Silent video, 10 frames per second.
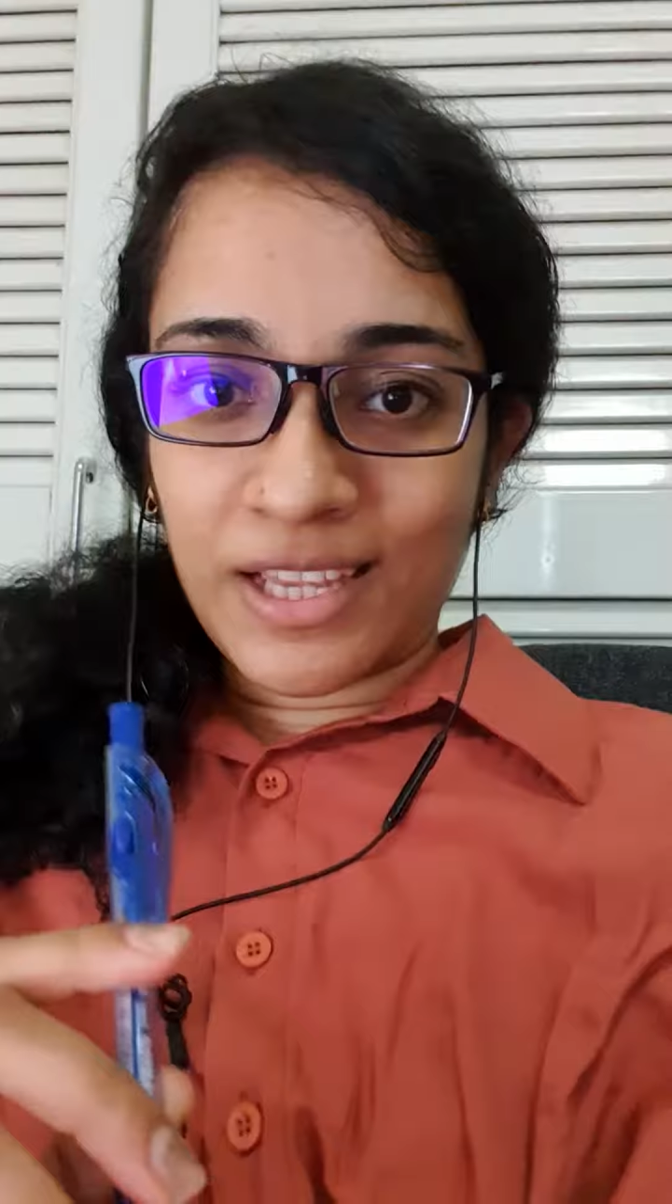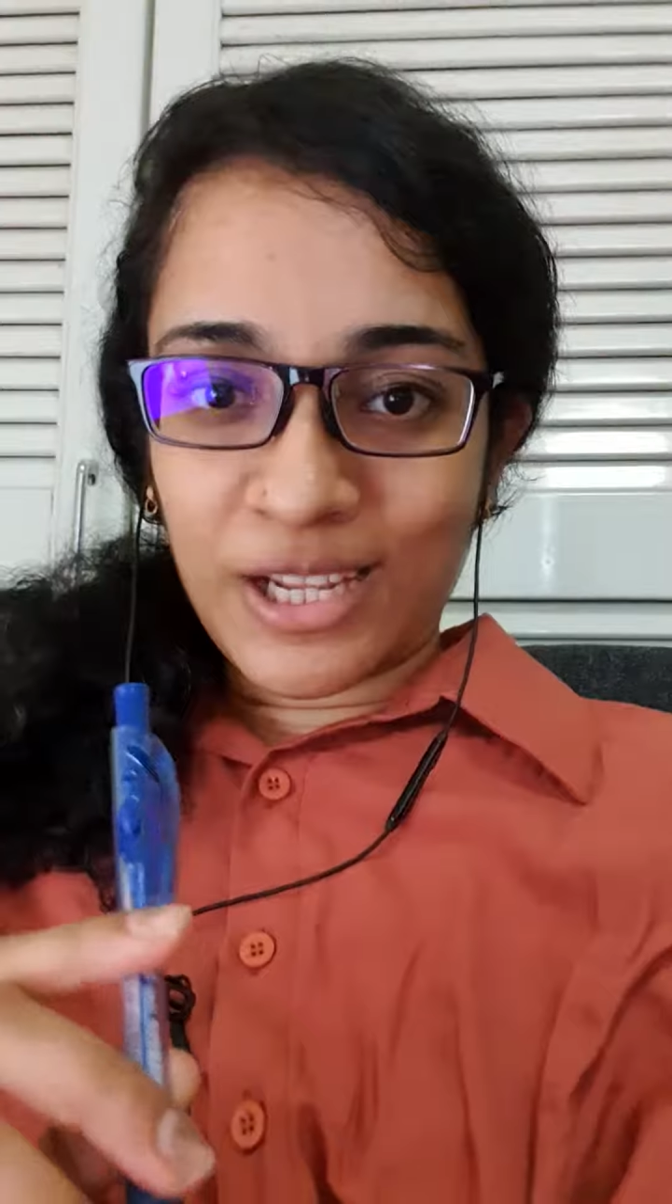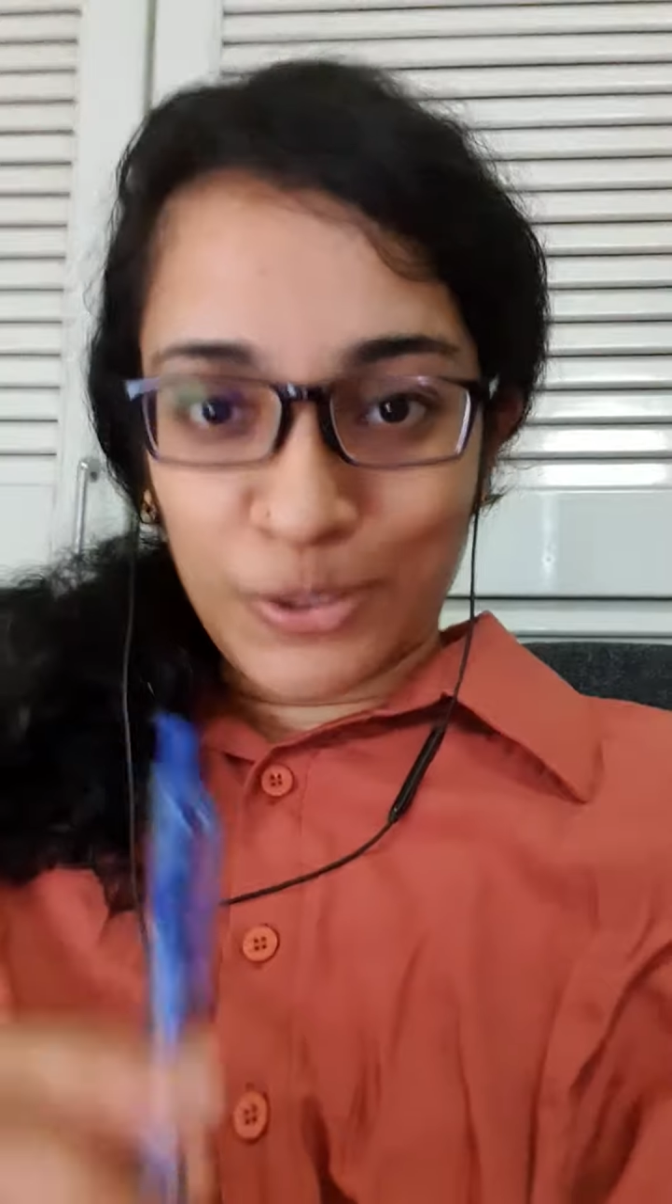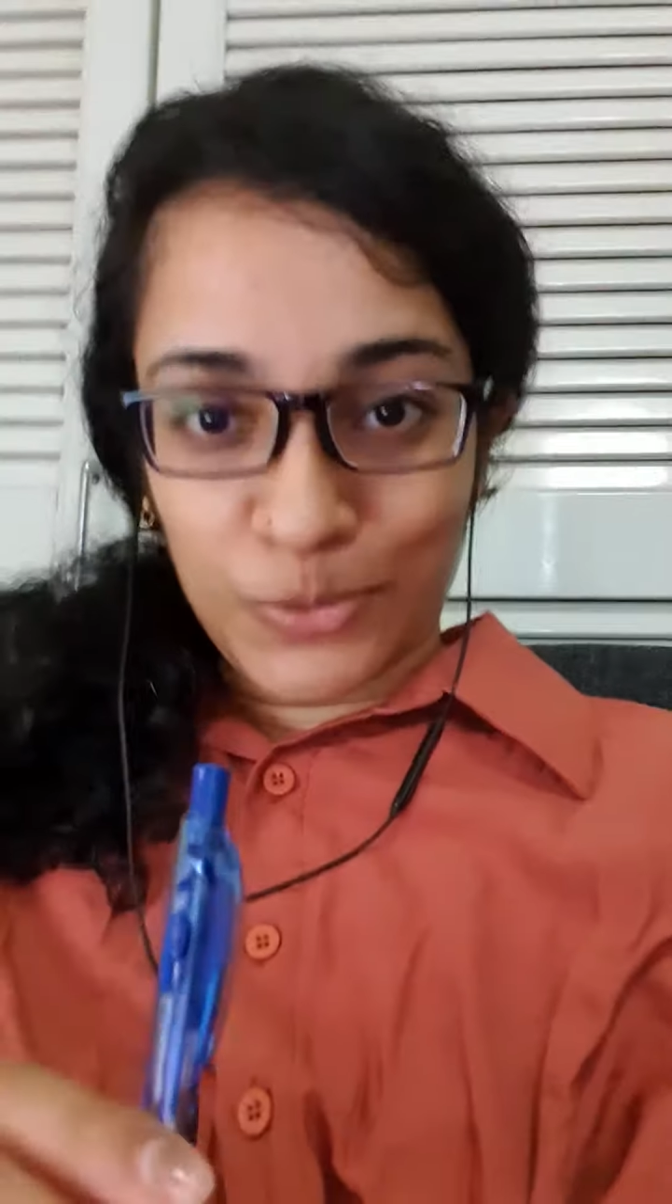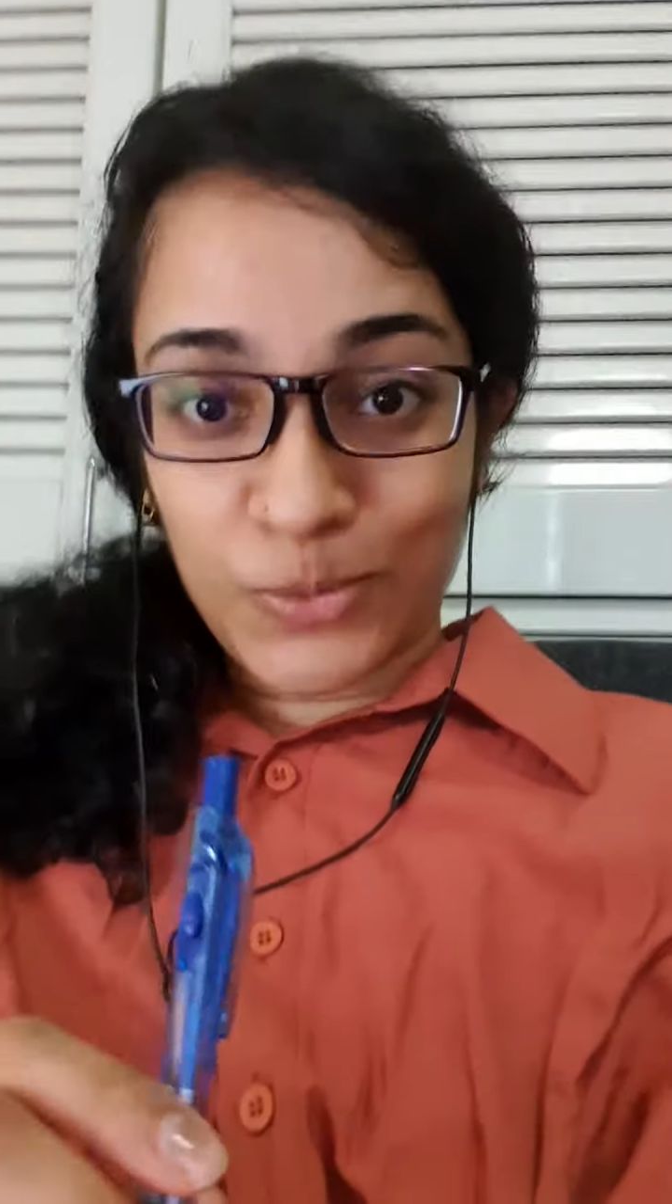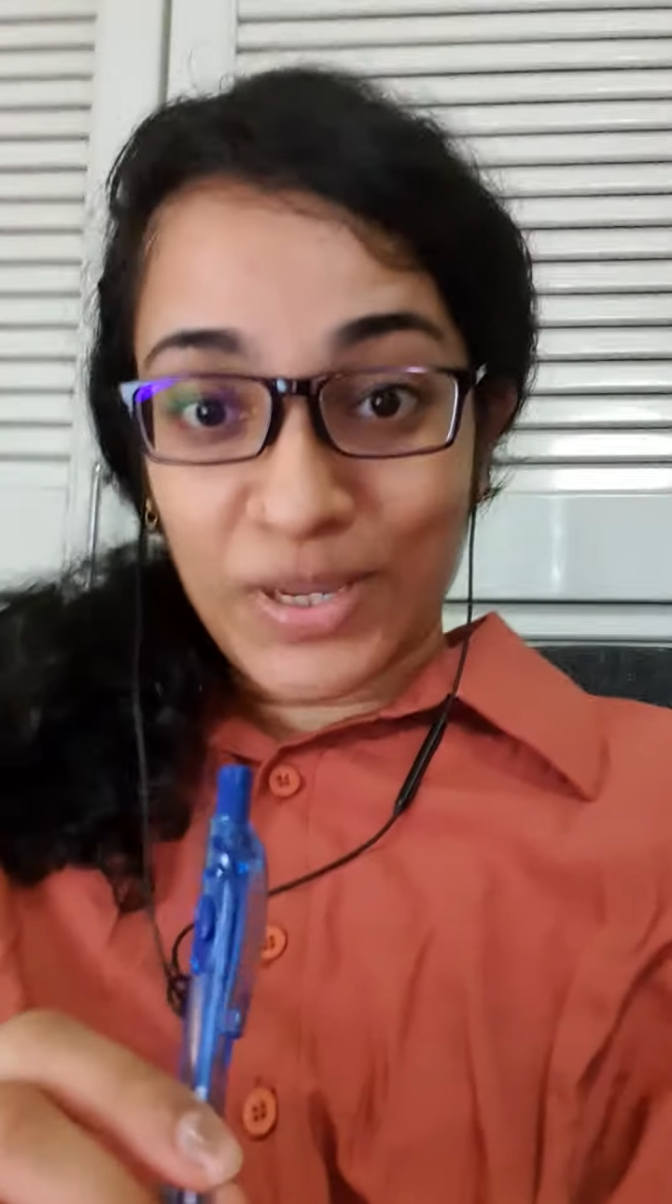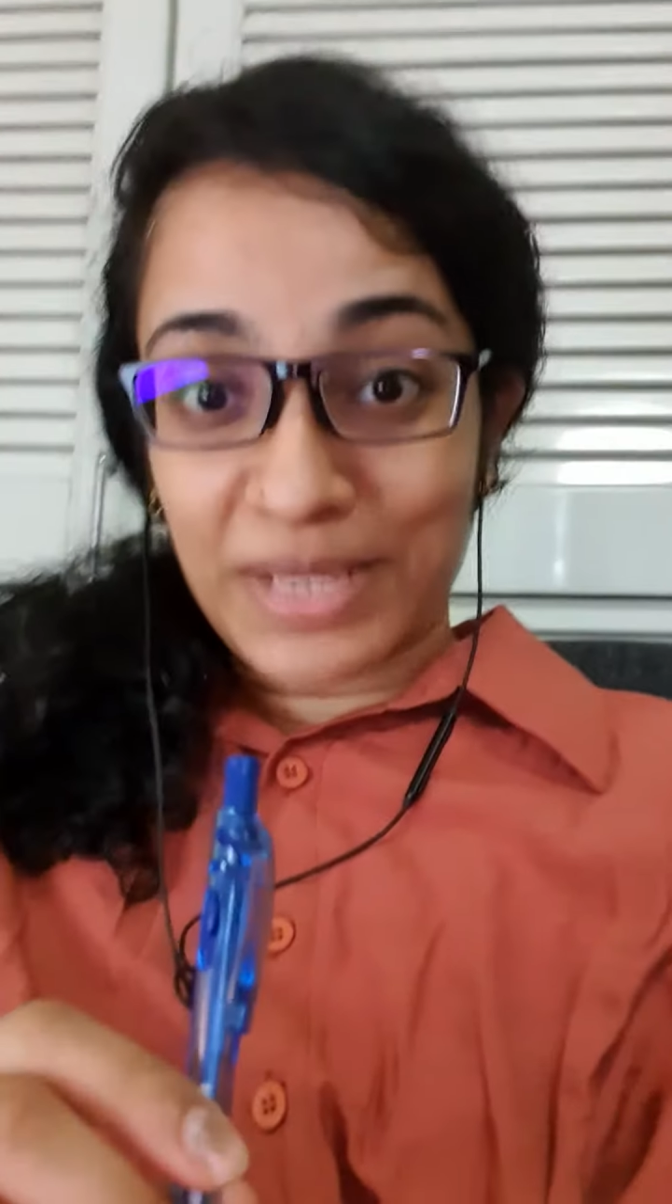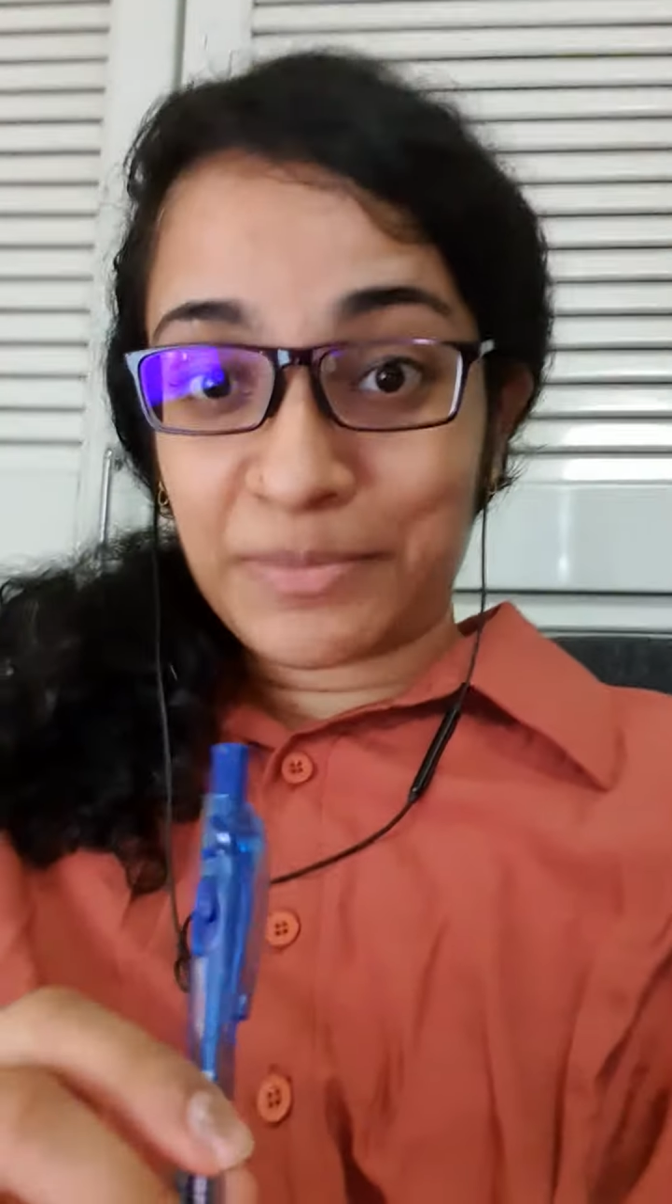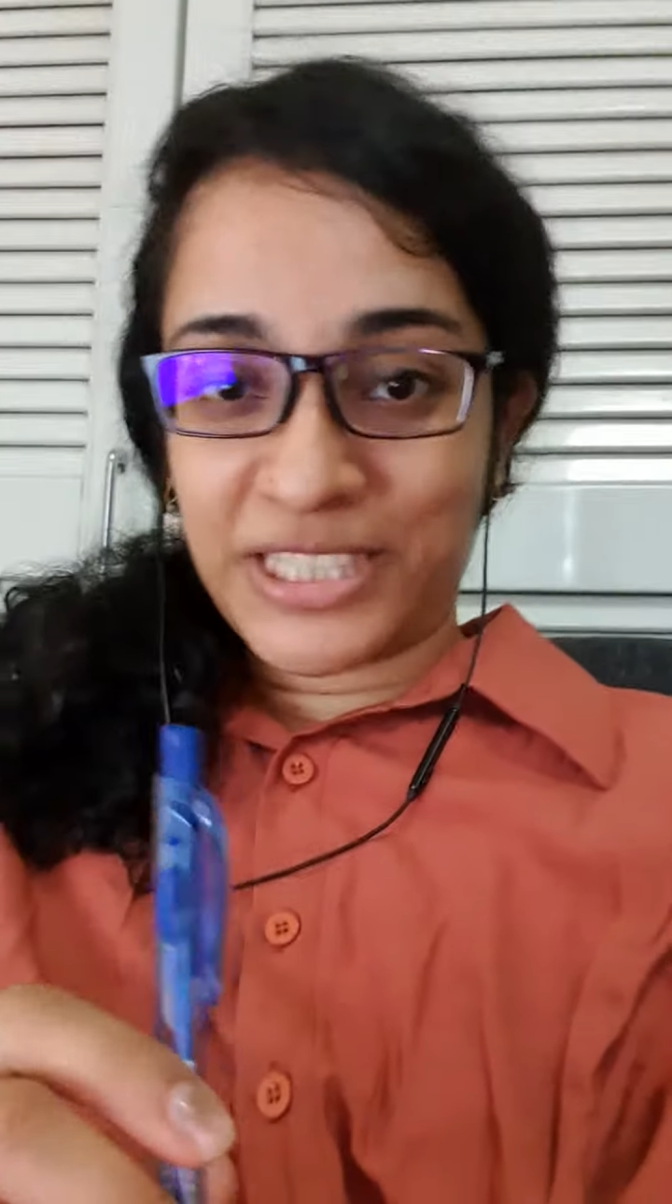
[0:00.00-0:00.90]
Hello, I'm